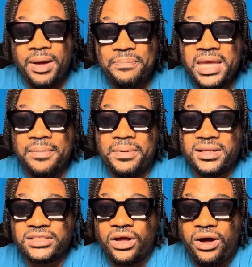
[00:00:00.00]
my
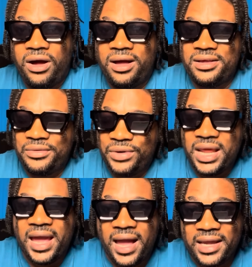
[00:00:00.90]
people. So, we
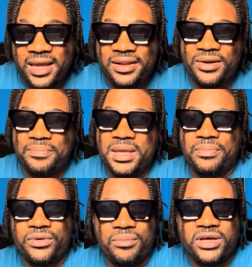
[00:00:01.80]
there again, you know,
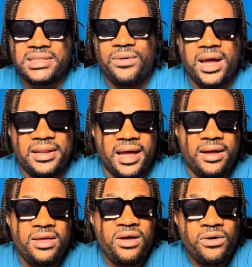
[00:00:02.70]
people. You must
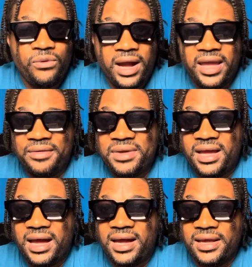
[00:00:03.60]
wonder why me
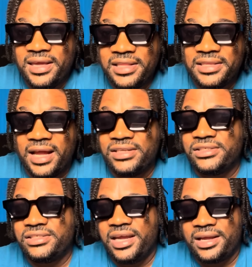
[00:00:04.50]

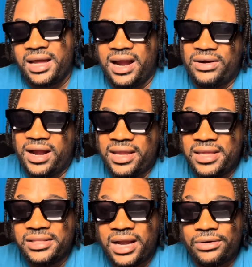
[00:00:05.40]
interject or
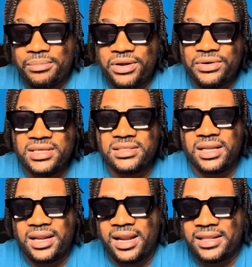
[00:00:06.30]
interrupt the
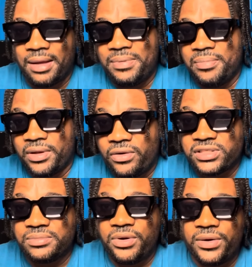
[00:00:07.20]
reasoning. And a lot of people
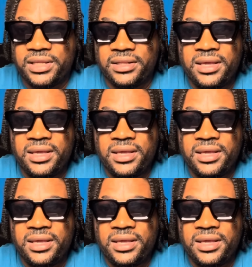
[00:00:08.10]
cuss about it